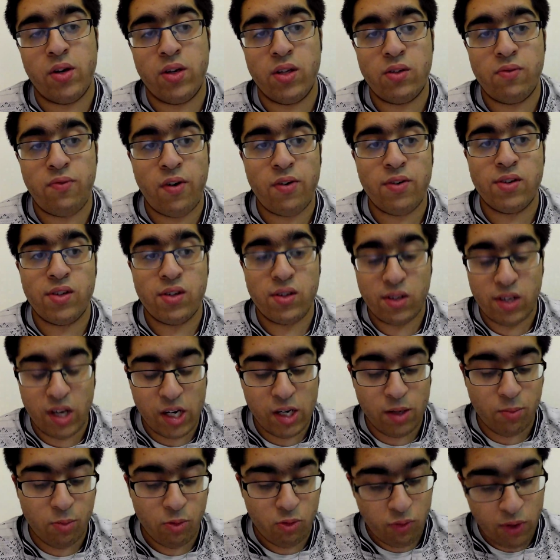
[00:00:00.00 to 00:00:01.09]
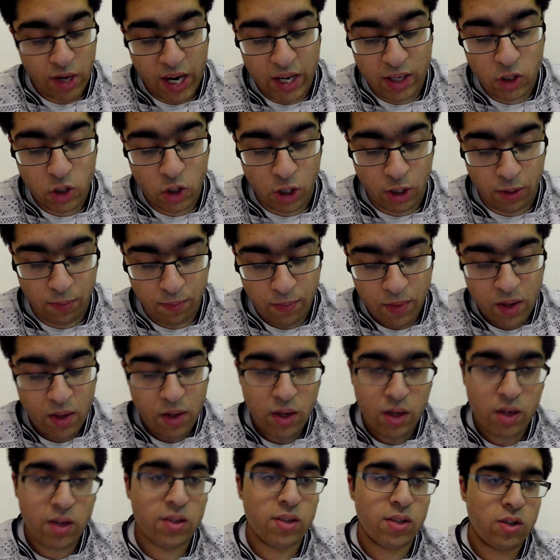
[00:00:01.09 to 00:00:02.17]
It's a very sustainable reaction
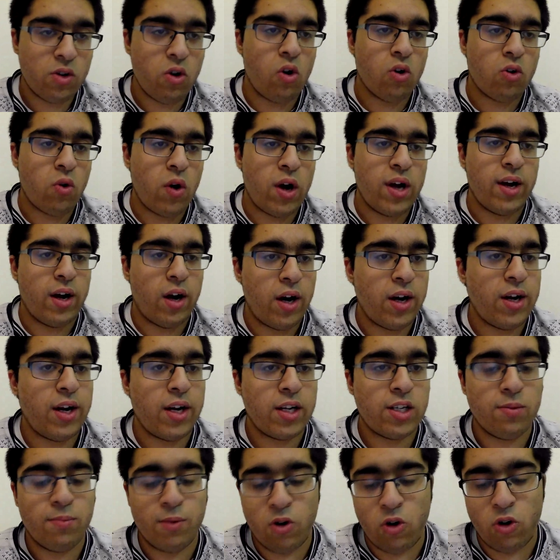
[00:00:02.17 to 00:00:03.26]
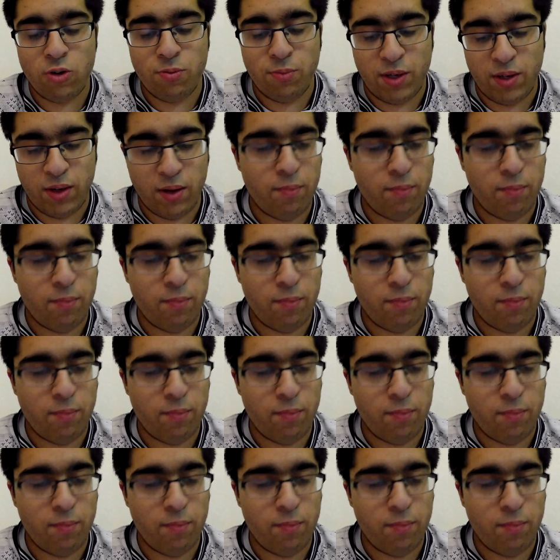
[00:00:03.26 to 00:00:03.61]
because it's got quite a high atom economy.